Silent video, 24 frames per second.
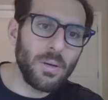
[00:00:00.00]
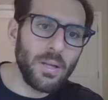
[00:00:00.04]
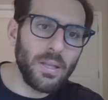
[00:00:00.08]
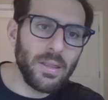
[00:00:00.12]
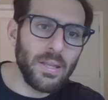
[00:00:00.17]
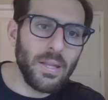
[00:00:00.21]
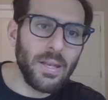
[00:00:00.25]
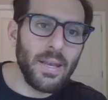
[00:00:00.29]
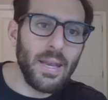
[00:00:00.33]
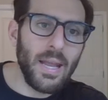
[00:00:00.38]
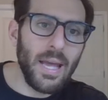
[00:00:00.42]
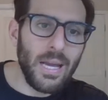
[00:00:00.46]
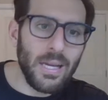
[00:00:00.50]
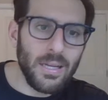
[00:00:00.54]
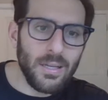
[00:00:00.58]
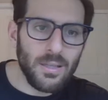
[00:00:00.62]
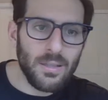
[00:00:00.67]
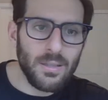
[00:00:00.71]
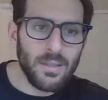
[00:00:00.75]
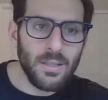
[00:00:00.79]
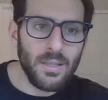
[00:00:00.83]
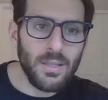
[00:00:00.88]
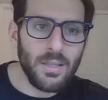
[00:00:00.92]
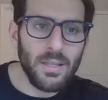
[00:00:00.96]
in the neck,
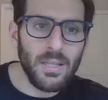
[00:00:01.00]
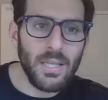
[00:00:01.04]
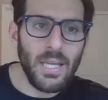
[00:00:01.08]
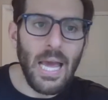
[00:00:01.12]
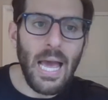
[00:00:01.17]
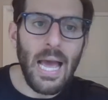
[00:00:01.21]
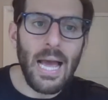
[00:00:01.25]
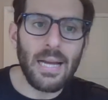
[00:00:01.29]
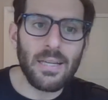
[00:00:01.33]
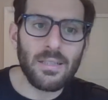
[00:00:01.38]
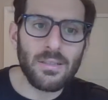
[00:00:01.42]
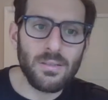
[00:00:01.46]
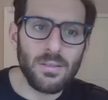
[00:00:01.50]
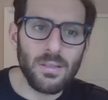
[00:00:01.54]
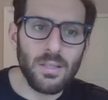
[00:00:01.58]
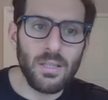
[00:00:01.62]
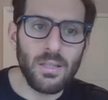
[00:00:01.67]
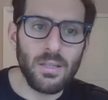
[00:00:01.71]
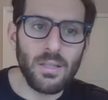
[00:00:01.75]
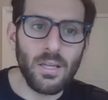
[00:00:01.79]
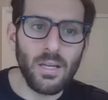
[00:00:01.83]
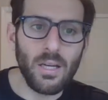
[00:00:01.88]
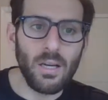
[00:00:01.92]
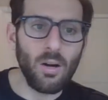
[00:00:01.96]
in the ax,
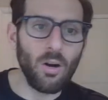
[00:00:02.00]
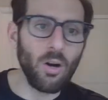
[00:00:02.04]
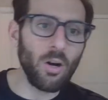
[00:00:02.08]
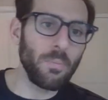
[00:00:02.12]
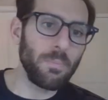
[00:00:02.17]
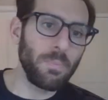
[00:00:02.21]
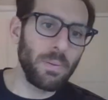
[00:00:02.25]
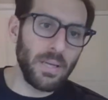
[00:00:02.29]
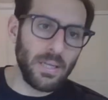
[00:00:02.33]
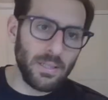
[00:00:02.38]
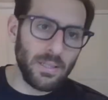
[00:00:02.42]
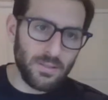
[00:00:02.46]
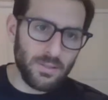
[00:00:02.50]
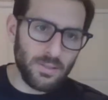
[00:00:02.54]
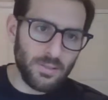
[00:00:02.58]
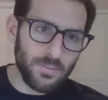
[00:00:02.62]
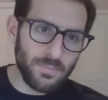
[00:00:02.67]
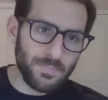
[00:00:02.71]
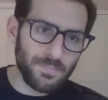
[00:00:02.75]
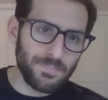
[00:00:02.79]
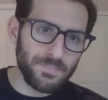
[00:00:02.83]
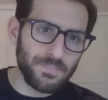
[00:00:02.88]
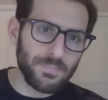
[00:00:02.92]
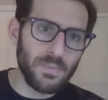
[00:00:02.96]
in the armpits,
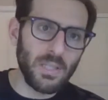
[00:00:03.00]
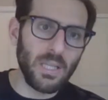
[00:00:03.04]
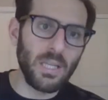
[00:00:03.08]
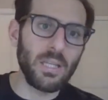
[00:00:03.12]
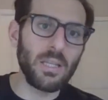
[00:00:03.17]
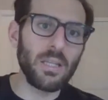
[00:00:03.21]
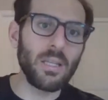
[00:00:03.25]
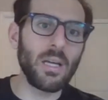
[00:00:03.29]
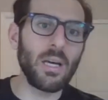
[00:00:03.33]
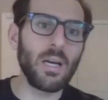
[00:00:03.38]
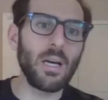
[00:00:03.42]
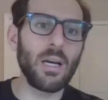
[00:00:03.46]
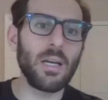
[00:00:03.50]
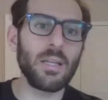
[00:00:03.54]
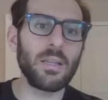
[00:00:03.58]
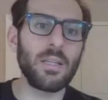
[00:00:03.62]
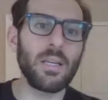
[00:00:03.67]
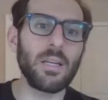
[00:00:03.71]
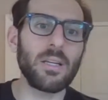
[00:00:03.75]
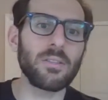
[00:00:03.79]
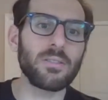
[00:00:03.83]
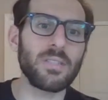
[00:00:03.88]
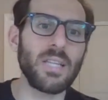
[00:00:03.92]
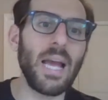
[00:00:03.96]
in the,
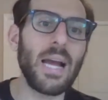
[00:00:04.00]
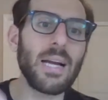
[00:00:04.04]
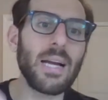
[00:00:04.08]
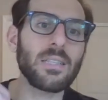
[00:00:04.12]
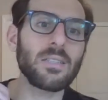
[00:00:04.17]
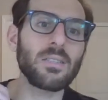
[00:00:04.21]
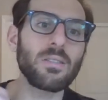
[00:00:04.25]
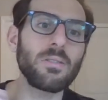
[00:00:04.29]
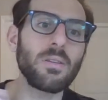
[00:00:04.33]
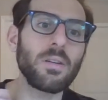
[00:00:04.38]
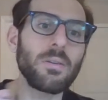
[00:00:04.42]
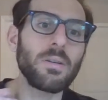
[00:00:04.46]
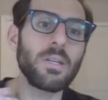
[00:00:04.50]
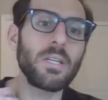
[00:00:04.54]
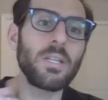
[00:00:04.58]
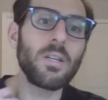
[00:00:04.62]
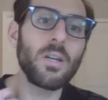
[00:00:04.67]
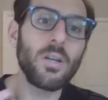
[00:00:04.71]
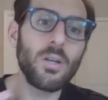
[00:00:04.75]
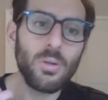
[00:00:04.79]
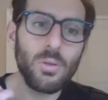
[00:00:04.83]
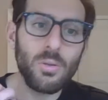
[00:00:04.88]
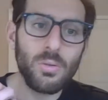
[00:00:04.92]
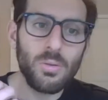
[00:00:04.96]
there's axillary
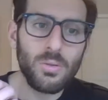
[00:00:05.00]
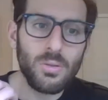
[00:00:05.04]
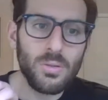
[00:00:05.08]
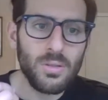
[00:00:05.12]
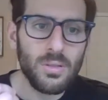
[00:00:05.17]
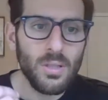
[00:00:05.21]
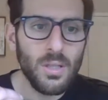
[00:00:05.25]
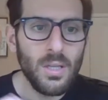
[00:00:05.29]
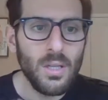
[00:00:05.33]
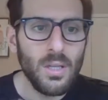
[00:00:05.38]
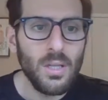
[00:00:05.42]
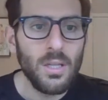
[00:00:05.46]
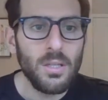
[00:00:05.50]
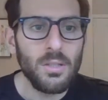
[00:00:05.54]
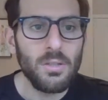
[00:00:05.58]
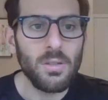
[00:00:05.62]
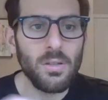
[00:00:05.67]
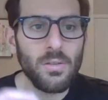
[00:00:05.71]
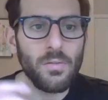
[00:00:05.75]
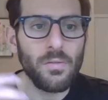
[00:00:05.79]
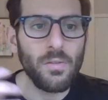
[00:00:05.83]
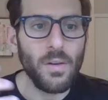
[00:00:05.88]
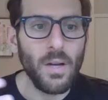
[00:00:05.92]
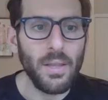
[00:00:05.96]
nodes you
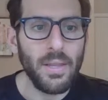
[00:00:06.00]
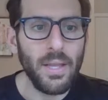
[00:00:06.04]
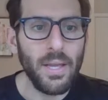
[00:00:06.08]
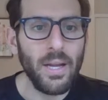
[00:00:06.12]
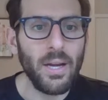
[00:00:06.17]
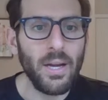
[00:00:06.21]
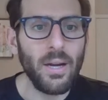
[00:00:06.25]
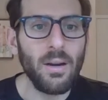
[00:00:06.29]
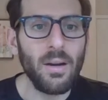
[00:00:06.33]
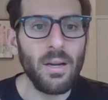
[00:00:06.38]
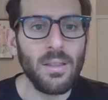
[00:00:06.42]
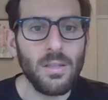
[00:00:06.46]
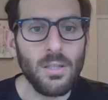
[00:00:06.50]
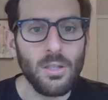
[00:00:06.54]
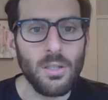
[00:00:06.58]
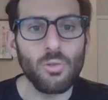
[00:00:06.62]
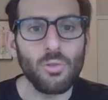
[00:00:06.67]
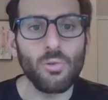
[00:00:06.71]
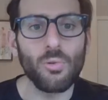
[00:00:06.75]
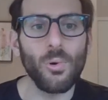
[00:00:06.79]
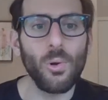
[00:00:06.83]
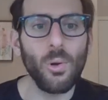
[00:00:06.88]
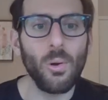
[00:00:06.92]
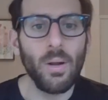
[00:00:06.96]
can find there. In the
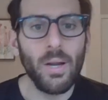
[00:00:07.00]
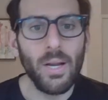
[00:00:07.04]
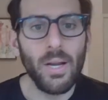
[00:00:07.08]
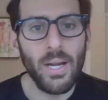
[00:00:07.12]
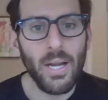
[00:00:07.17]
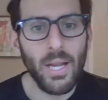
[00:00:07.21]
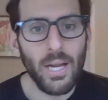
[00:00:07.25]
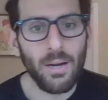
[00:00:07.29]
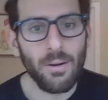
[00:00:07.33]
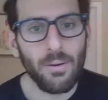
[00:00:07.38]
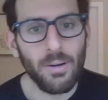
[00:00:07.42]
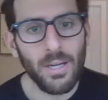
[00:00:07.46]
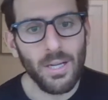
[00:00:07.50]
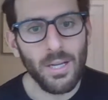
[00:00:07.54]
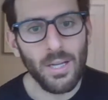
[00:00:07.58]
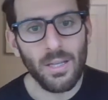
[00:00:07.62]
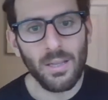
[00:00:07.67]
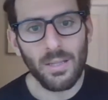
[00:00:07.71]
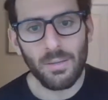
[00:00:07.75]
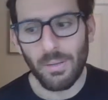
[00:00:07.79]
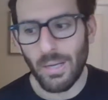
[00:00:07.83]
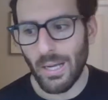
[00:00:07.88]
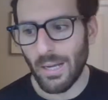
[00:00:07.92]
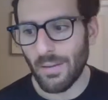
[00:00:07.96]
groin area,
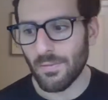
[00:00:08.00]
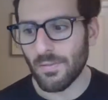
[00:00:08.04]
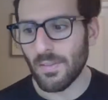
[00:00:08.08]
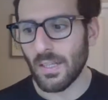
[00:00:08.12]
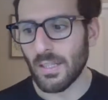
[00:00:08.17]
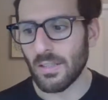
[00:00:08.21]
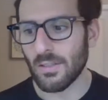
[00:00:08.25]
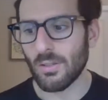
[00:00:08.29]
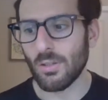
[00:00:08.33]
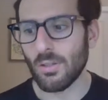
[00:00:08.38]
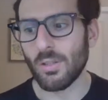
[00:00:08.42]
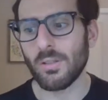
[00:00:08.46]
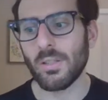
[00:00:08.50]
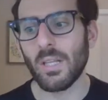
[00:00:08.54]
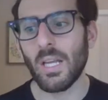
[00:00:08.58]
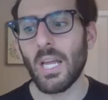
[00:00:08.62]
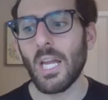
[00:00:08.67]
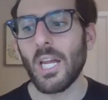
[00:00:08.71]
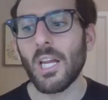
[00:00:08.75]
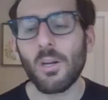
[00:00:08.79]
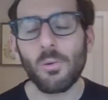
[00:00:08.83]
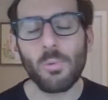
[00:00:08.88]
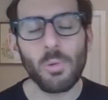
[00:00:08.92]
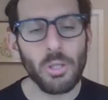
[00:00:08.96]
that we have things called
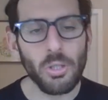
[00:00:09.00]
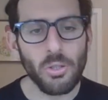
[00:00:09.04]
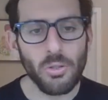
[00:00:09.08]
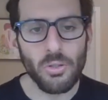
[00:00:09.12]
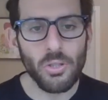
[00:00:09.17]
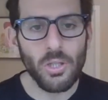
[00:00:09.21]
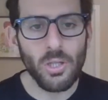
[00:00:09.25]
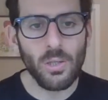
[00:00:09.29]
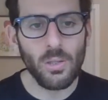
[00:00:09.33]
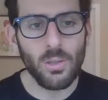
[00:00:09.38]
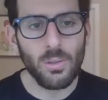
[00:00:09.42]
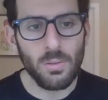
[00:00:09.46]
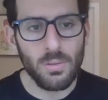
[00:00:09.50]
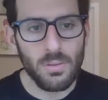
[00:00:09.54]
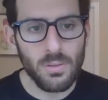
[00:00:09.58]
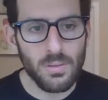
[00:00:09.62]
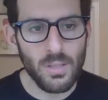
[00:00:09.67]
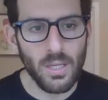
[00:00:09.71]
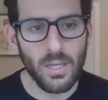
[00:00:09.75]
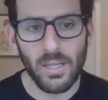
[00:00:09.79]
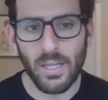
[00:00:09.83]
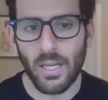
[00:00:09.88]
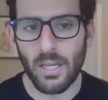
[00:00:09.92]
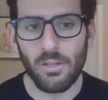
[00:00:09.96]
inguinal nodes.
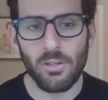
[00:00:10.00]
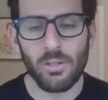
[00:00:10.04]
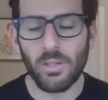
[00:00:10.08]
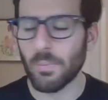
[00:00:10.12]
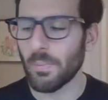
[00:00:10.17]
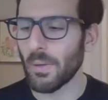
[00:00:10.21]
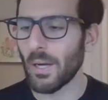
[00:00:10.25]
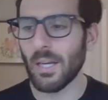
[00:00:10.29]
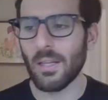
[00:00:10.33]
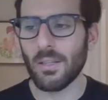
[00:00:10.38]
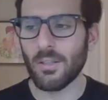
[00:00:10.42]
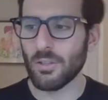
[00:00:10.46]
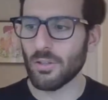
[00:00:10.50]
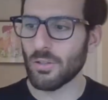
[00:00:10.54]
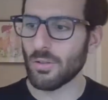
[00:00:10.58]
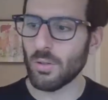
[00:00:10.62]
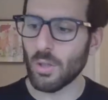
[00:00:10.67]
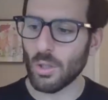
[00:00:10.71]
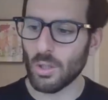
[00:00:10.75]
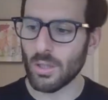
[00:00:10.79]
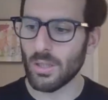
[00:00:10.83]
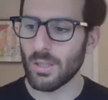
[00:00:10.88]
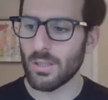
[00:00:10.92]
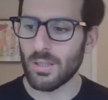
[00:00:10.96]
And again, you could probably just
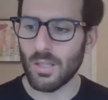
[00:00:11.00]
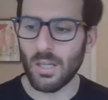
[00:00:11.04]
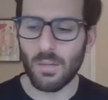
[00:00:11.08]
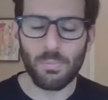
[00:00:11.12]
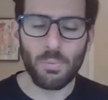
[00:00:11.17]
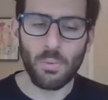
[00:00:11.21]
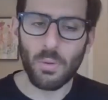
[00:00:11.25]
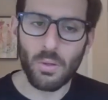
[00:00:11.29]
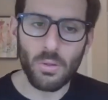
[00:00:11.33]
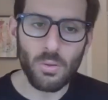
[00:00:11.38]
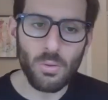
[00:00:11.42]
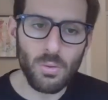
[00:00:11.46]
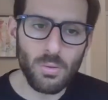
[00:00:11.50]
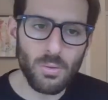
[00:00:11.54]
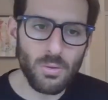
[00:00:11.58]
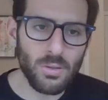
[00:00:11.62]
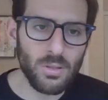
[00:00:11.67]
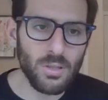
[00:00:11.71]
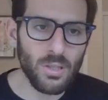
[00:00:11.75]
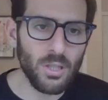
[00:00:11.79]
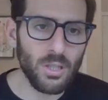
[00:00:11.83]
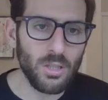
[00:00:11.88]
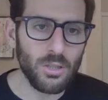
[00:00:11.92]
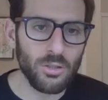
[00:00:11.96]
look this up with the Google
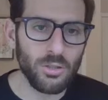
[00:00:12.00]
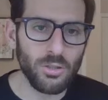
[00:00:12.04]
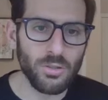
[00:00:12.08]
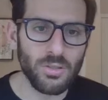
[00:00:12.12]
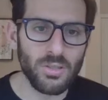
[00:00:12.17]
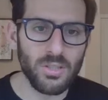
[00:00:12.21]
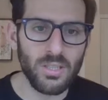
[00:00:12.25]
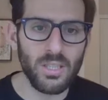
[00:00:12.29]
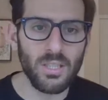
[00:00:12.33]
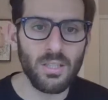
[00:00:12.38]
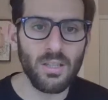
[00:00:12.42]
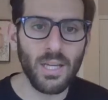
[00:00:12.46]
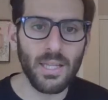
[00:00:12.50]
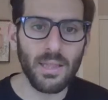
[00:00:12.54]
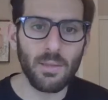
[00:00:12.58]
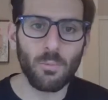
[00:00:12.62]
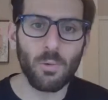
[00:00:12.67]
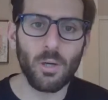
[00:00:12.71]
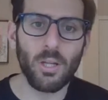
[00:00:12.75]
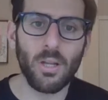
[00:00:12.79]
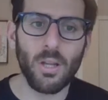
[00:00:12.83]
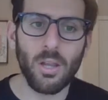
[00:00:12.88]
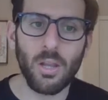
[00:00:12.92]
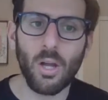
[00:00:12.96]
search. You'll see like
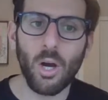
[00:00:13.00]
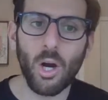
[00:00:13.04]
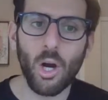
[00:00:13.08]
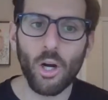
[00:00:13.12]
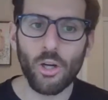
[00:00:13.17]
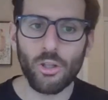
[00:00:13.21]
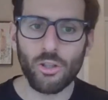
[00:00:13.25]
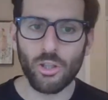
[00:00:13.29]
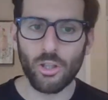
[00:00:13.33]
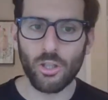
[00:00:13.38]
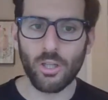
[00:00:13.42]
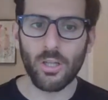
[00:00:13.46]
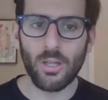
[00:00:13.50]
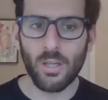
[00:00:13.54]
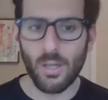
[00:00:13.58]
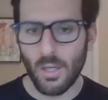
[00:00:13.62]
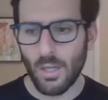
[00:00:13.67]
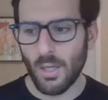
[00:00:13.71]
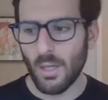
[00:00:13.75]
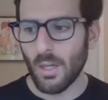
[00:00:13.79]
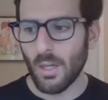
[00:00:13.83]
where the larger